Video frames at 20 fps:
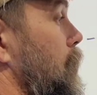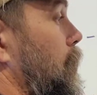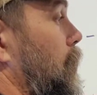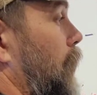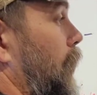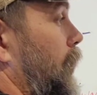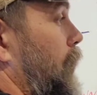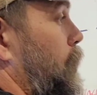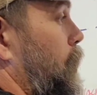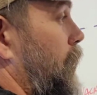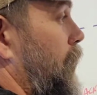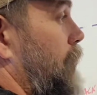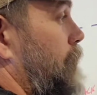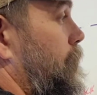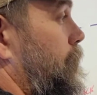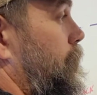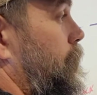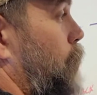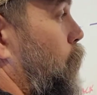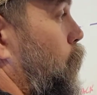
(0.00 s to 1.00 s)
Right? We
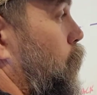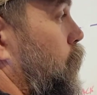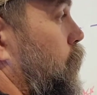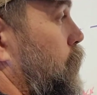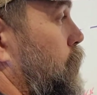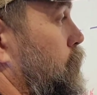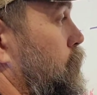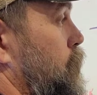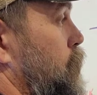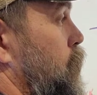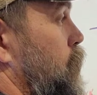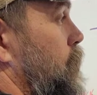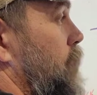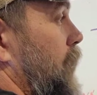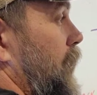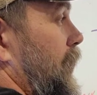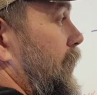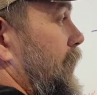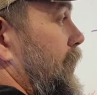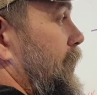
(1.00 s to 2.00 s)
have force
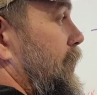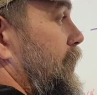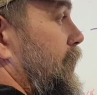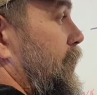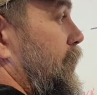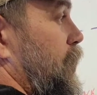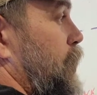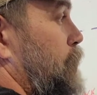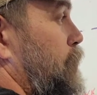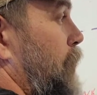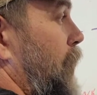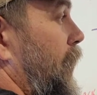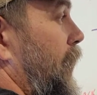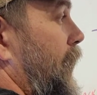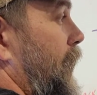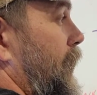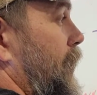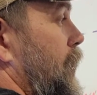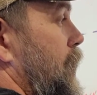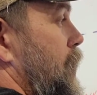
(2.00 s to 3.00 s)
moving into the
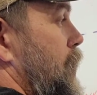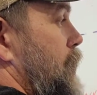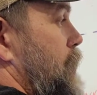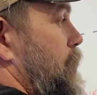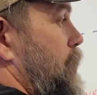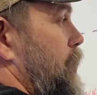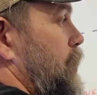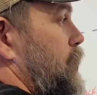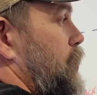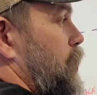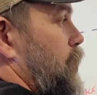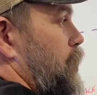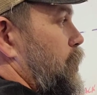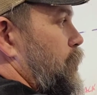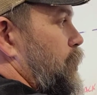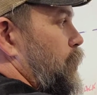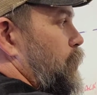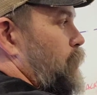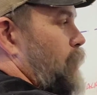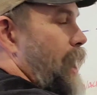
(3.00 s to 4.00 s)
spine. This
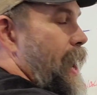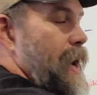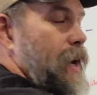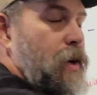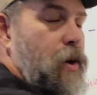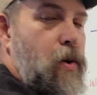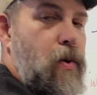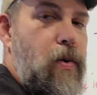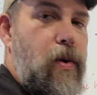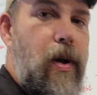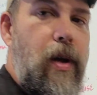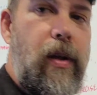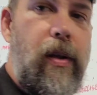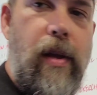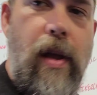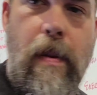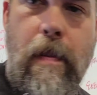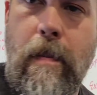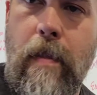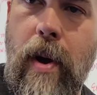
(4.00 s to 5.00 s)

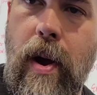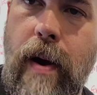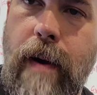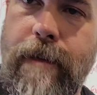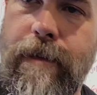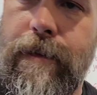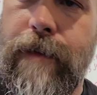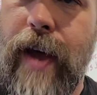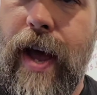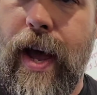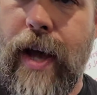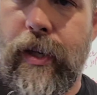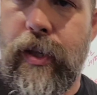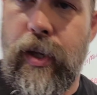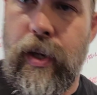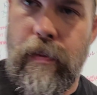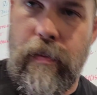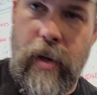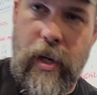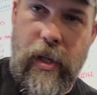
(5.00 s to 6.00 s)
thoracocolumbar
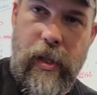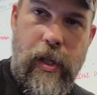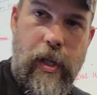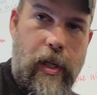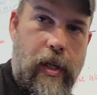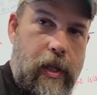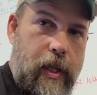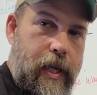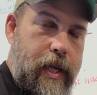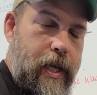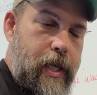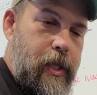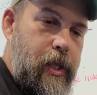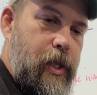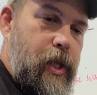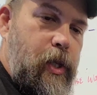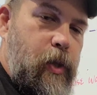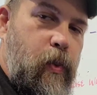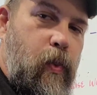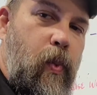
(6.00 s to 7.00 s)
fascia, basically it's
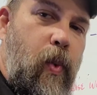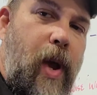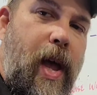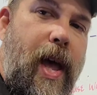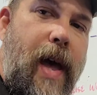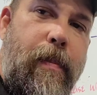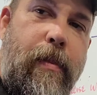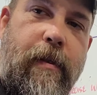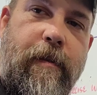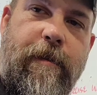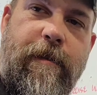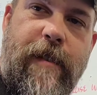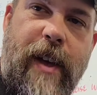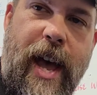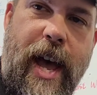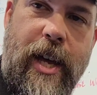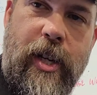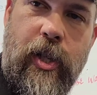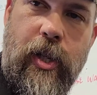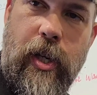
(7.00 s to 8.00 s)
this web of
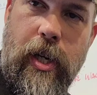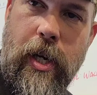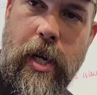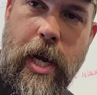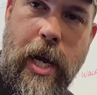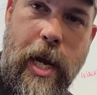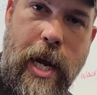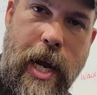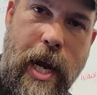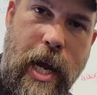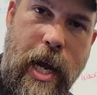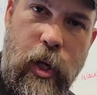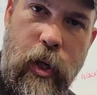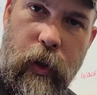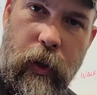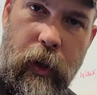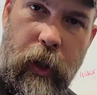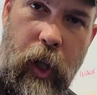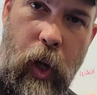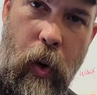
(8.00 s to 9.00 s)
fascia in
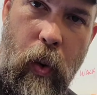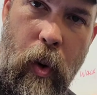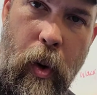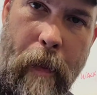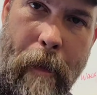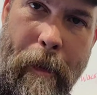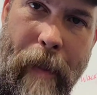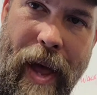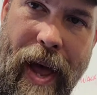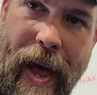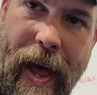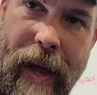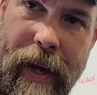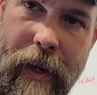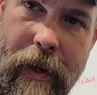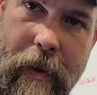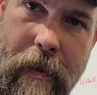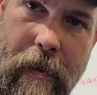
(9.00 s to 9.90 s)
your lower back,